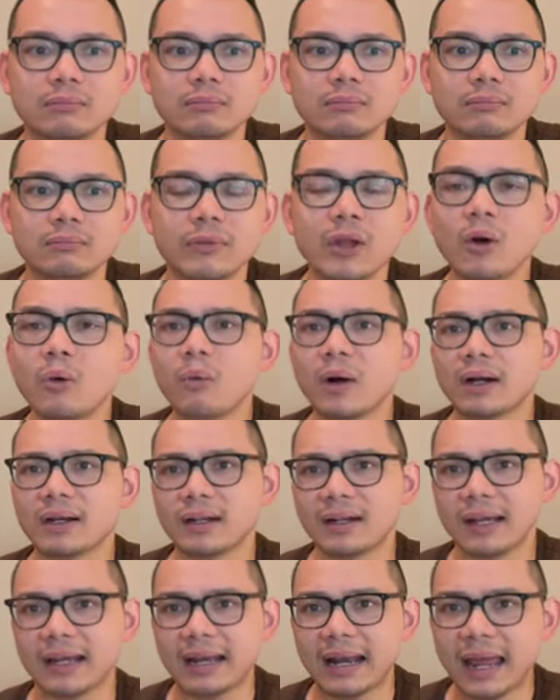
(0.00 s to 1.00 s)
no one
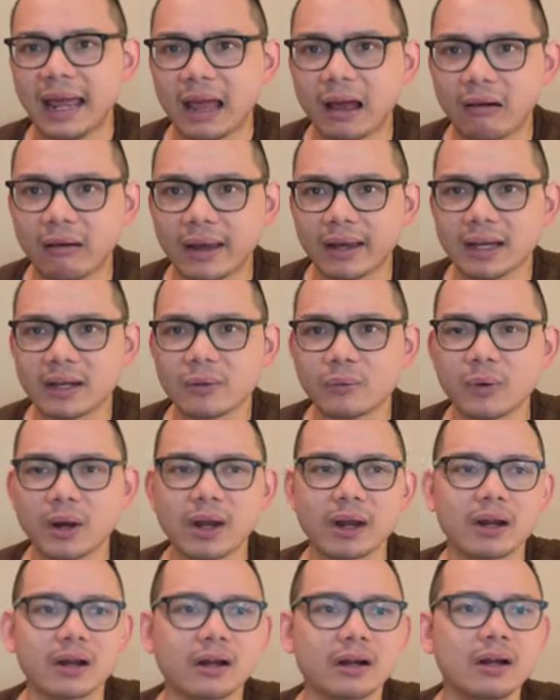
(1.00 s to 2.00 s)
can get out
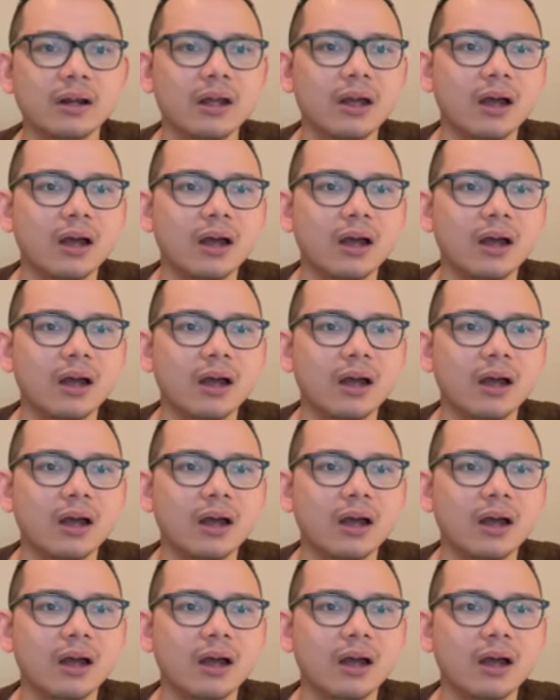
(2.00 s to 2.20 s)
anywhere.